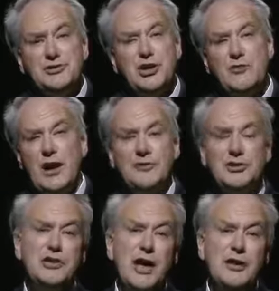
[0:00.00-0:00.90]
to go round
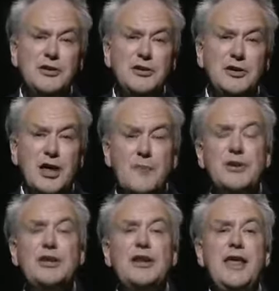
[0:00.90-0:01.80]
the Sun,
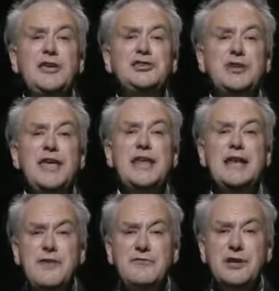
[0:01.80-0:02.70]
but less than
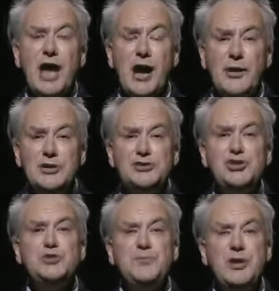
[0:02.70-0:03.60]
11 hours
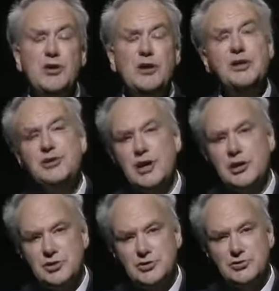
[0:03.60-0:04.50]
to spin on its
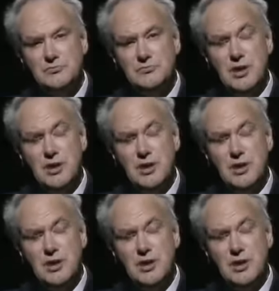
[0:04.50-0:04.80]
axis.